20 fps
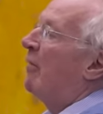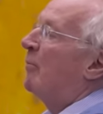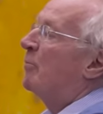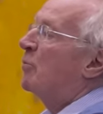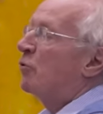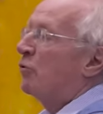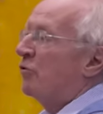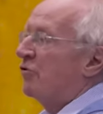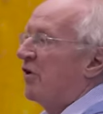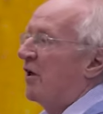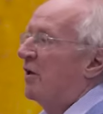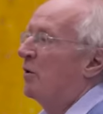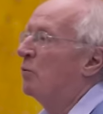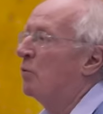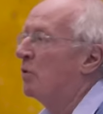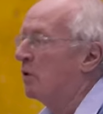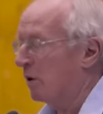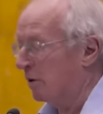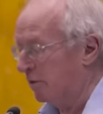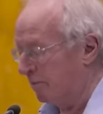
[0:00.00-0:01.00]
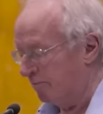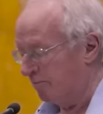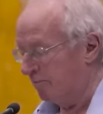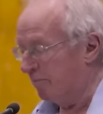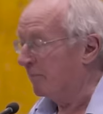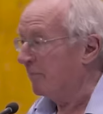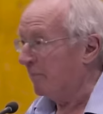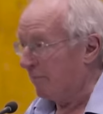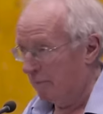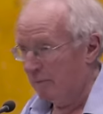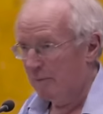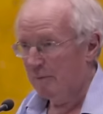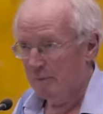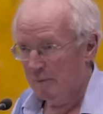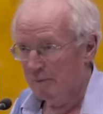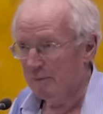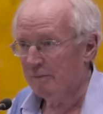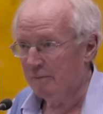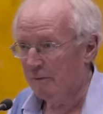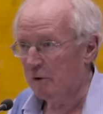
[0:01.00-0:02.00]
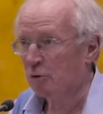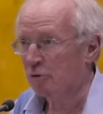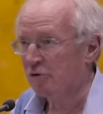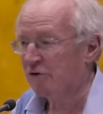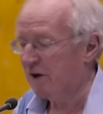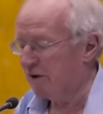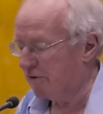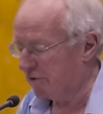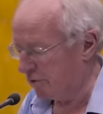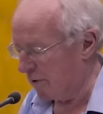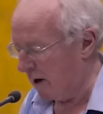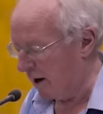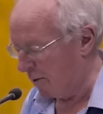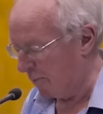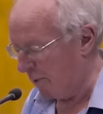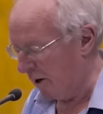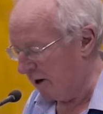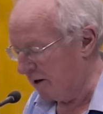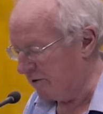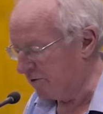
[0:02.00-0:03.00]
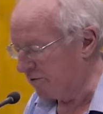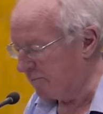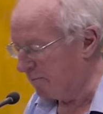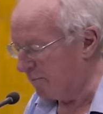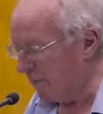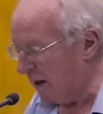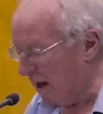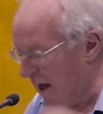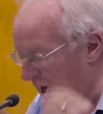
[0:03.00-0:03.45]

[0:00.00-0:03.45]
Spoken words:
Arab Crusader world, The Crusades Through Arab Eyes.